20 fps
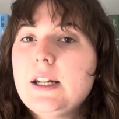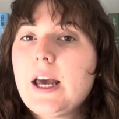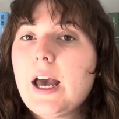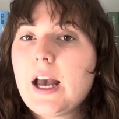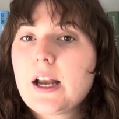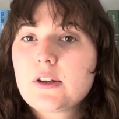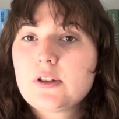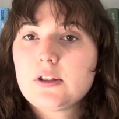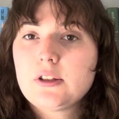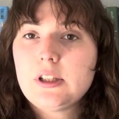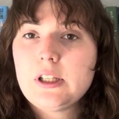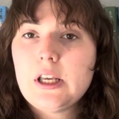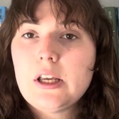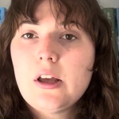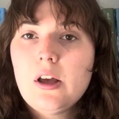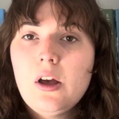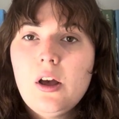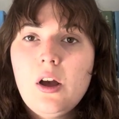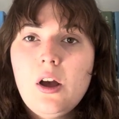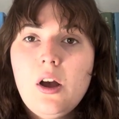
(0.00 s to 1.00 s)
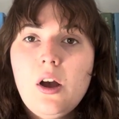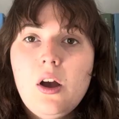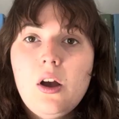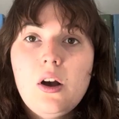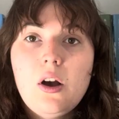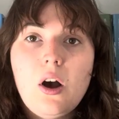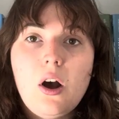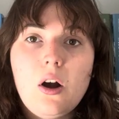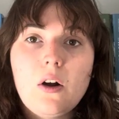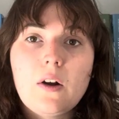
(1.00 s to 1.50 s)
actually
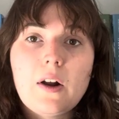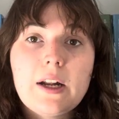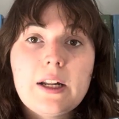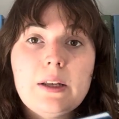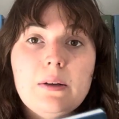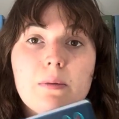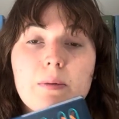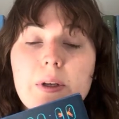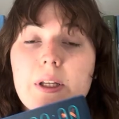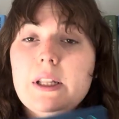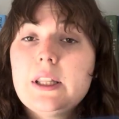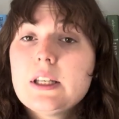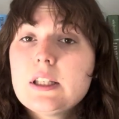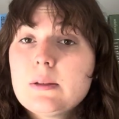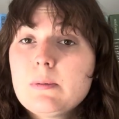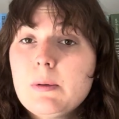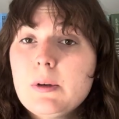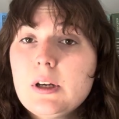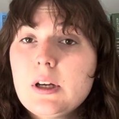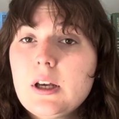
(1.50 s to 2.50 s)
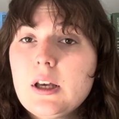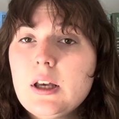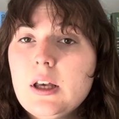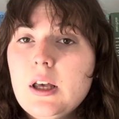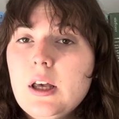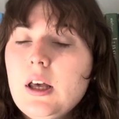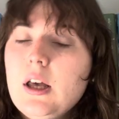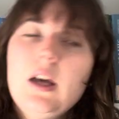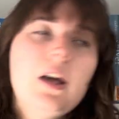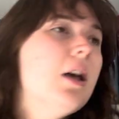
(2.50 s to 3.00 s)
already read this book.
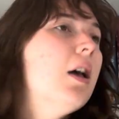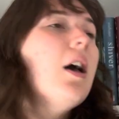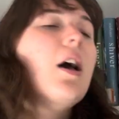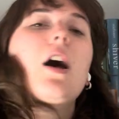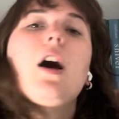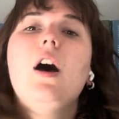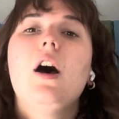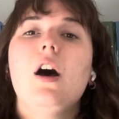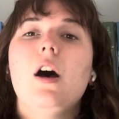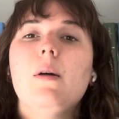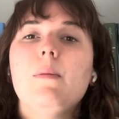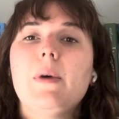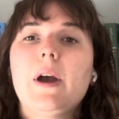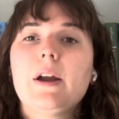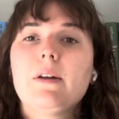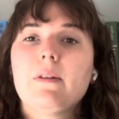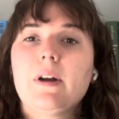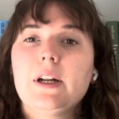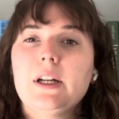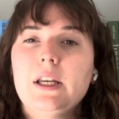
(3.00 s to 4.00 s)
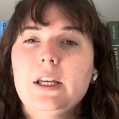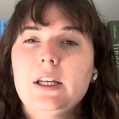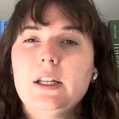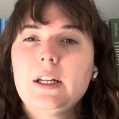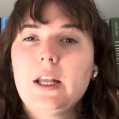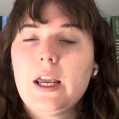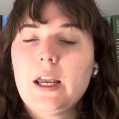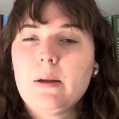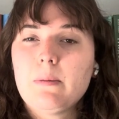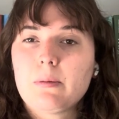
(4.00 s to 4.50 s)
I read it in
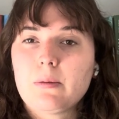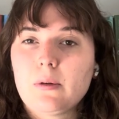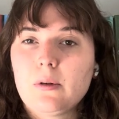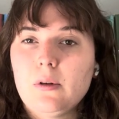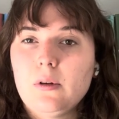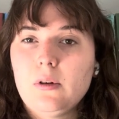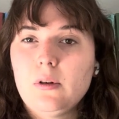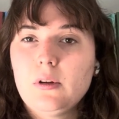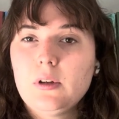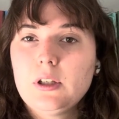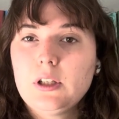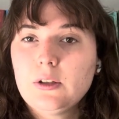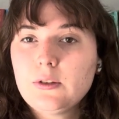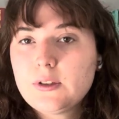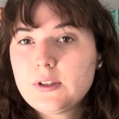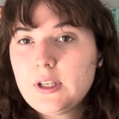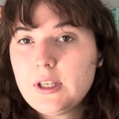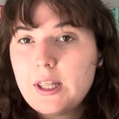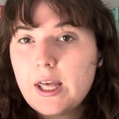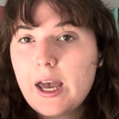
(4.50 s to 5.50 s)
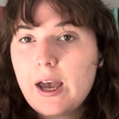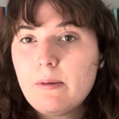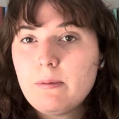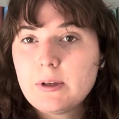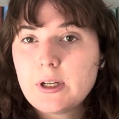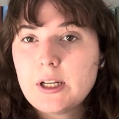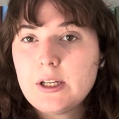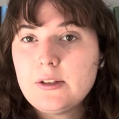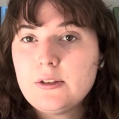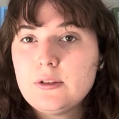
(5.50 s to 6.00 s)
April. You'll see that when
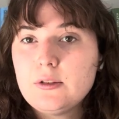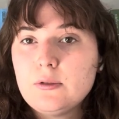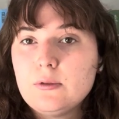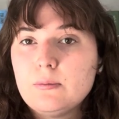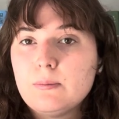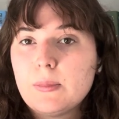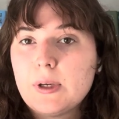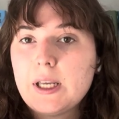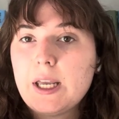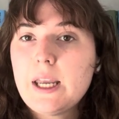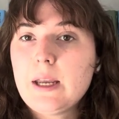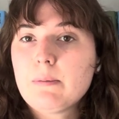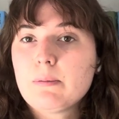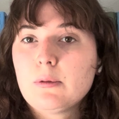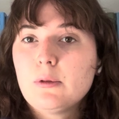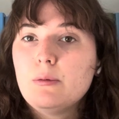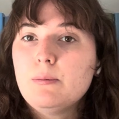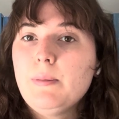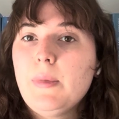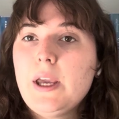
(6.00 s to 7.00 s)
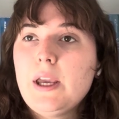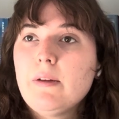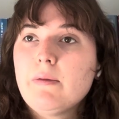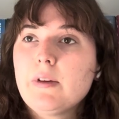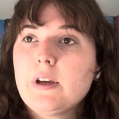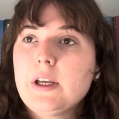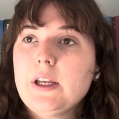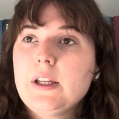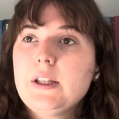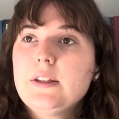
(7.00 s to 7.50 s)
I do my April-May
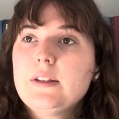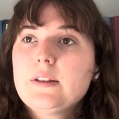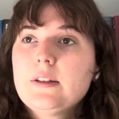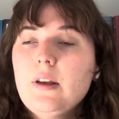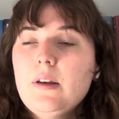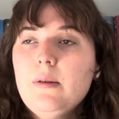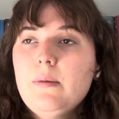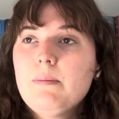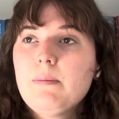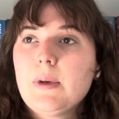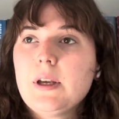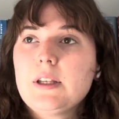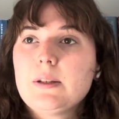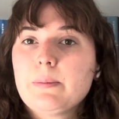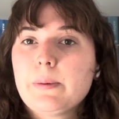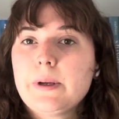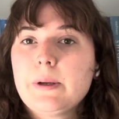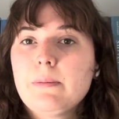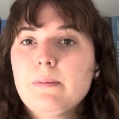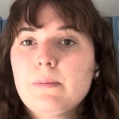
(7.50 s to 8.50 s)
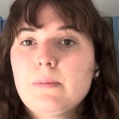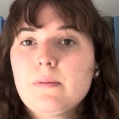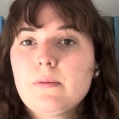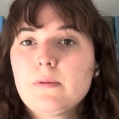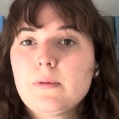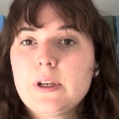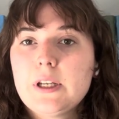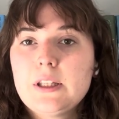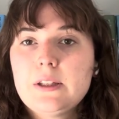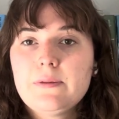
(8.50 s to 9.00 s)
reads, my spring
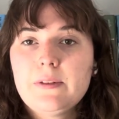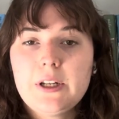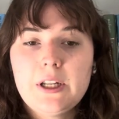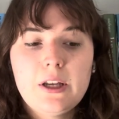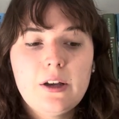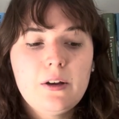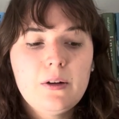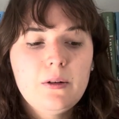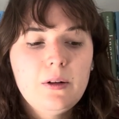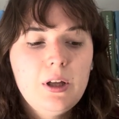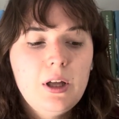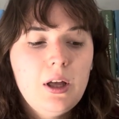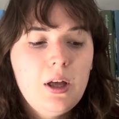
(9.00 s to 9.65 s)
reads video.